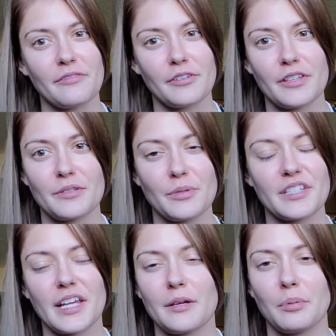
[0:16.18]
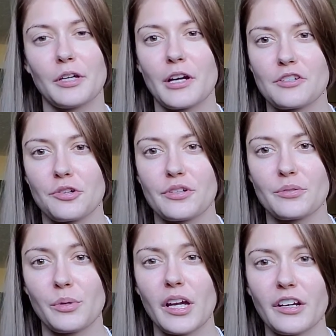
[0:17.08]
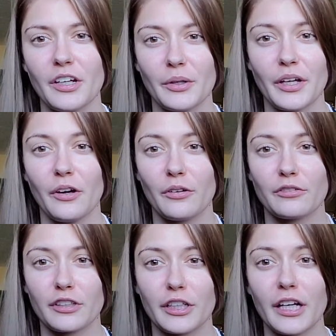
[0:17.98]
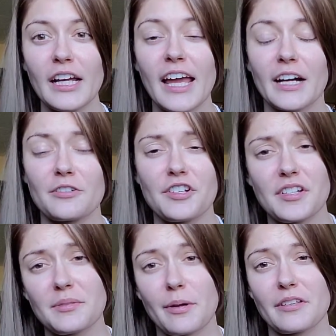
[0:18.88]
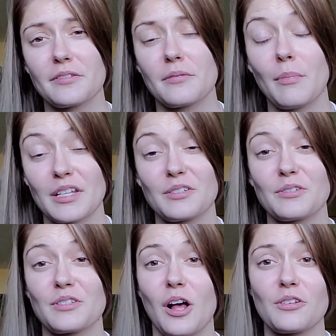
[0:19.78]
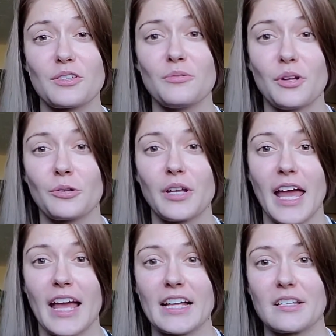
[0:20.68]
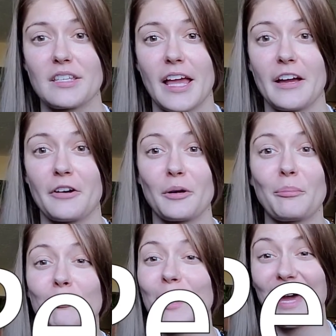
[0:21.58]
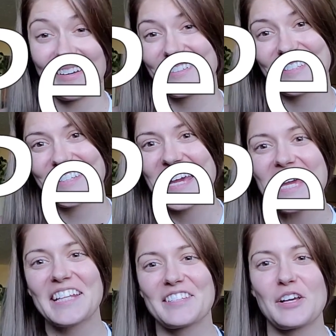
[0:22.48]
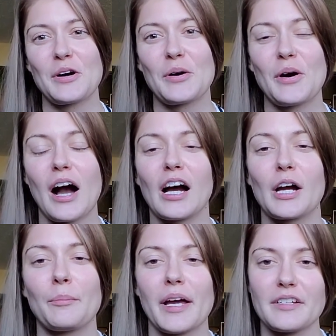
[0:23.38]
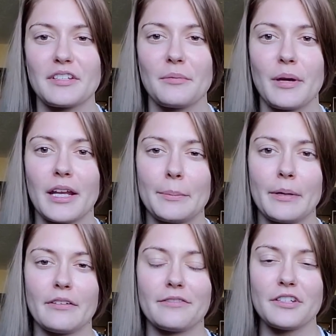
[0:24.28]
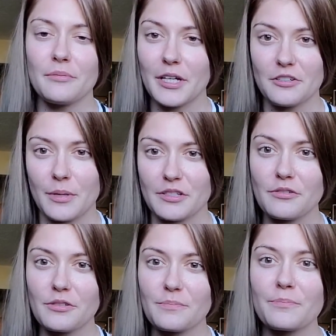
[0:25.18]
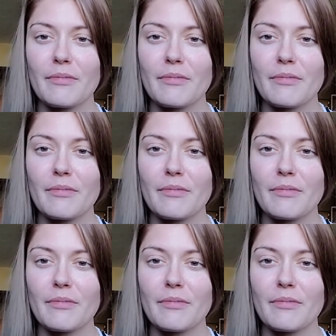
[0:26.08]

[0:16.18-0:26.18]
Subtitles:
for this week's A&P Crash Course, we are going over our chest muscles, also known as our pecs. So our pecs are made up of two major muscles,